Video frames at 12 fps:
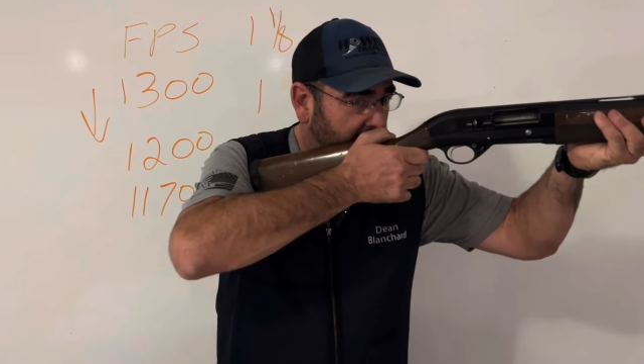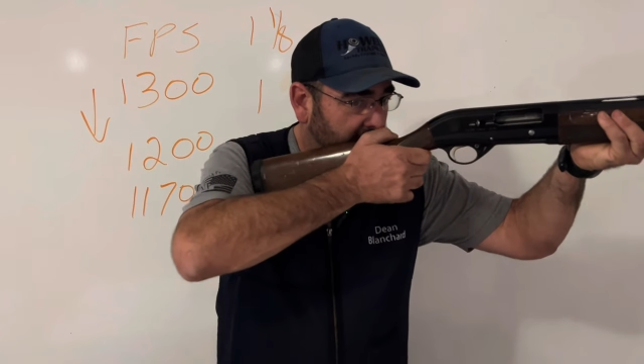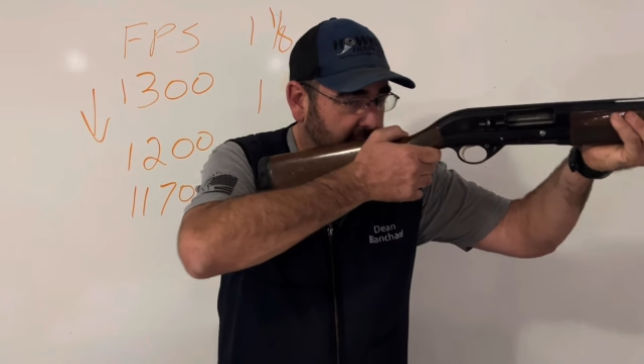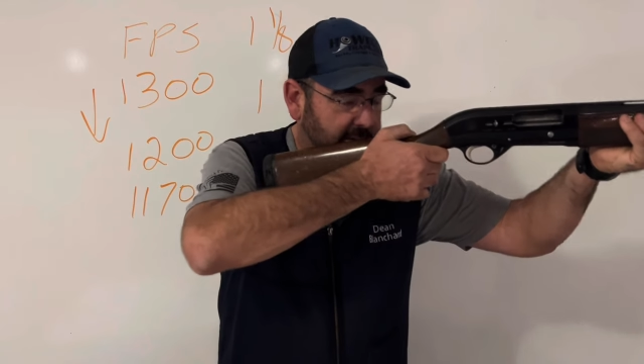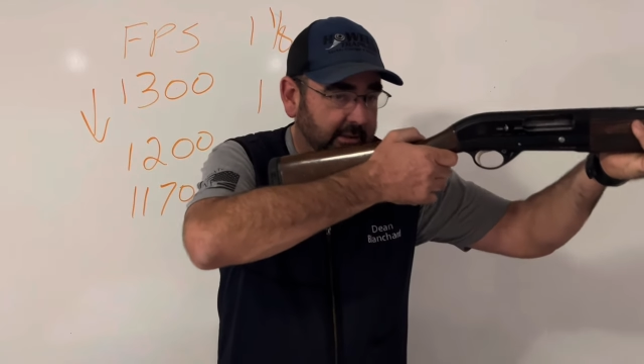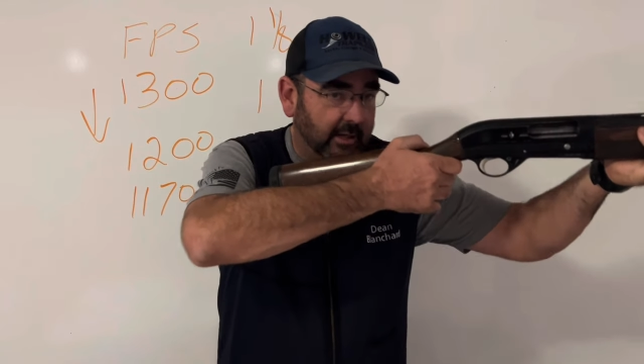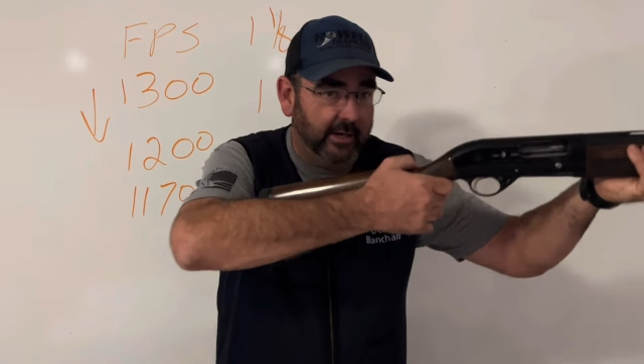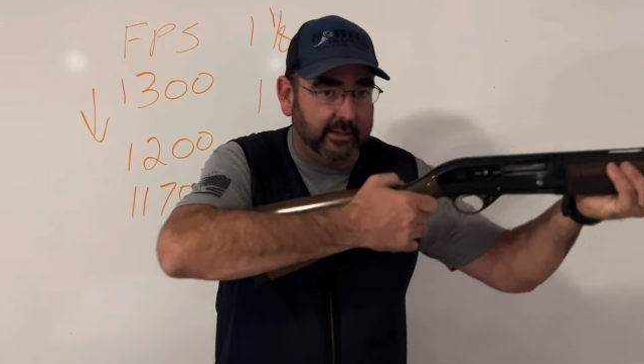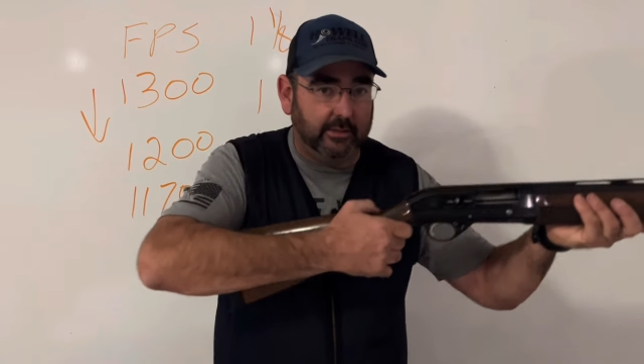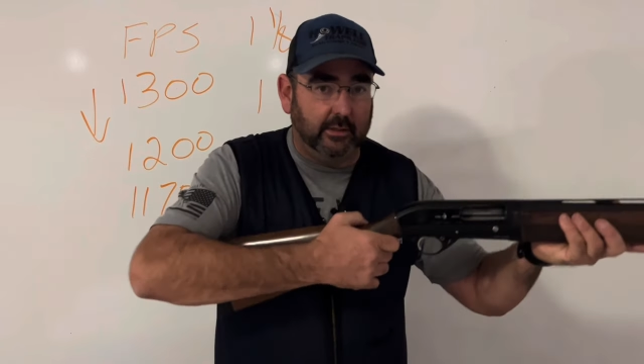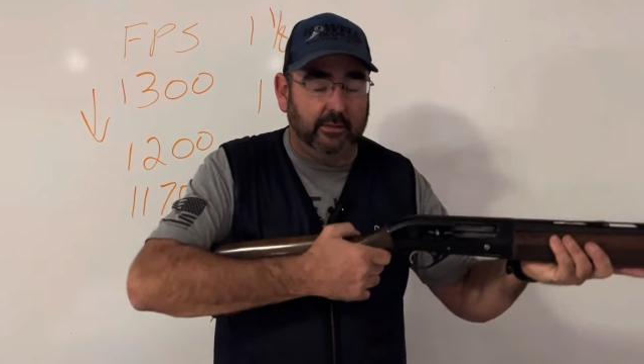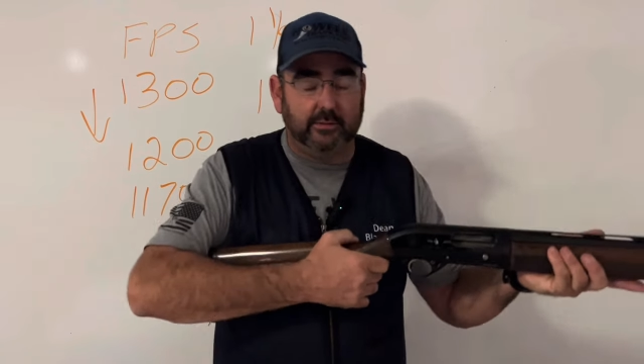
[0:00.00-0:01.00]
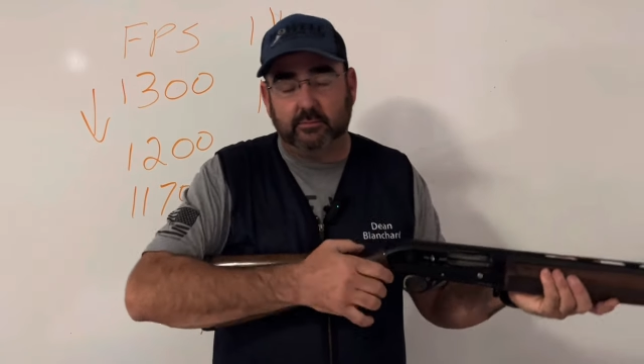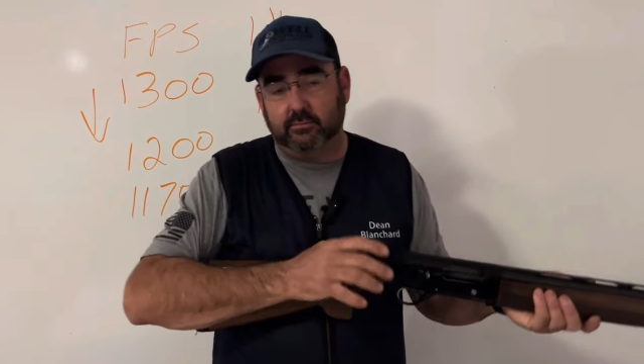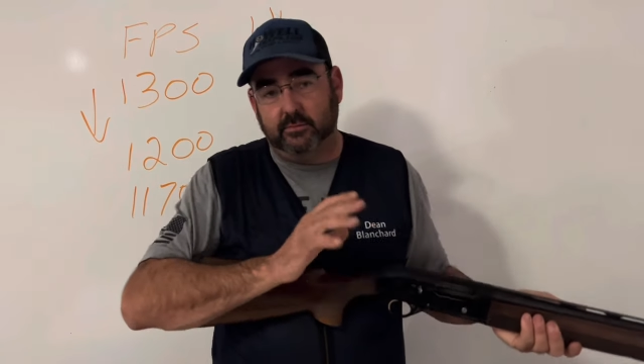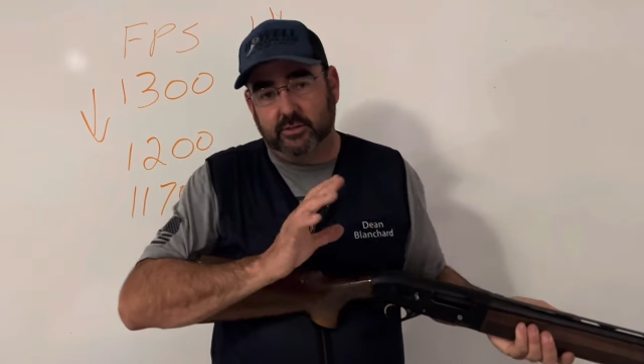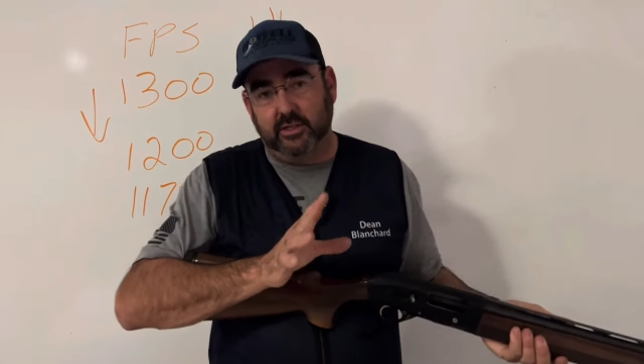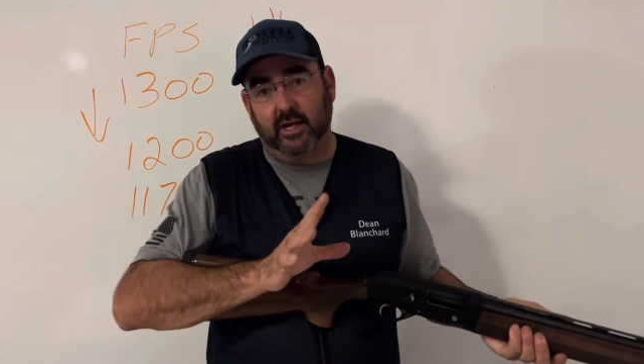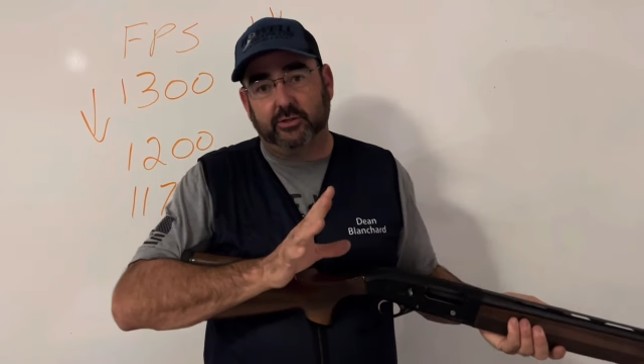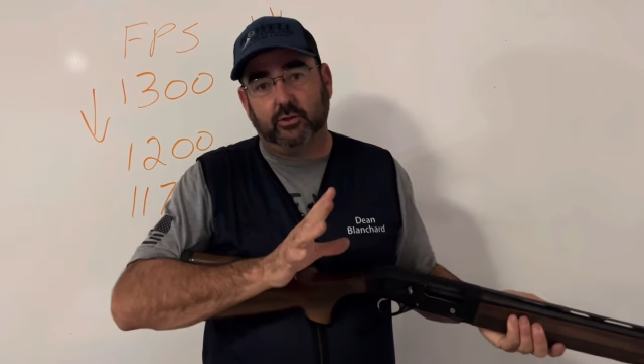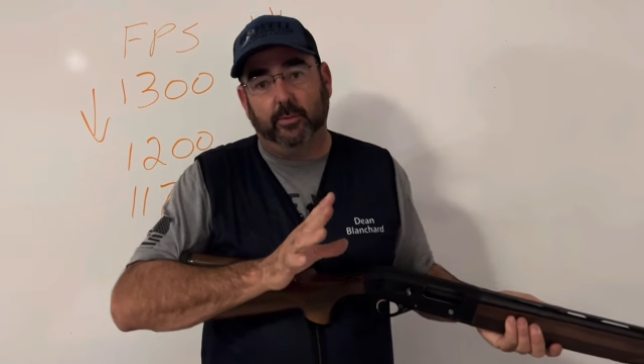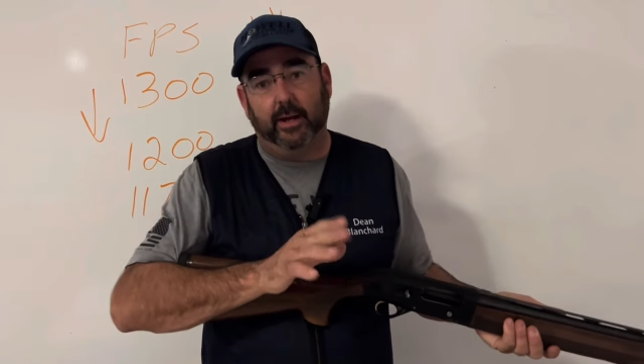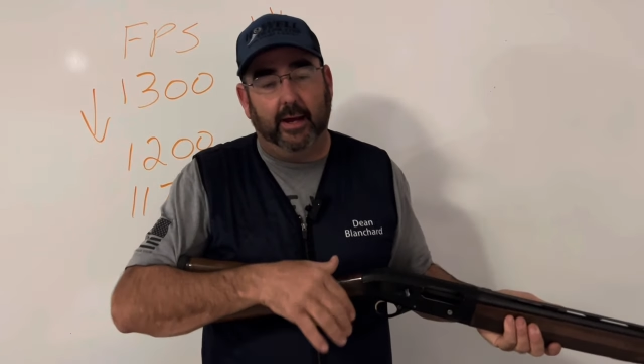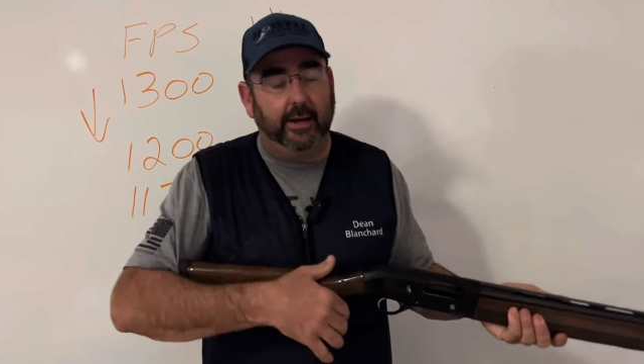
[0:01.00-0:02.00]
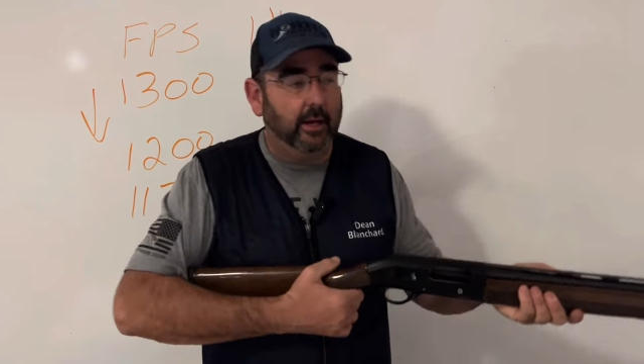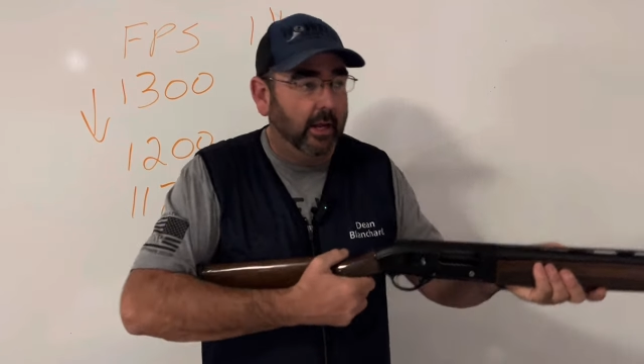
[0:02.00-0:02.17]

it's not so bad.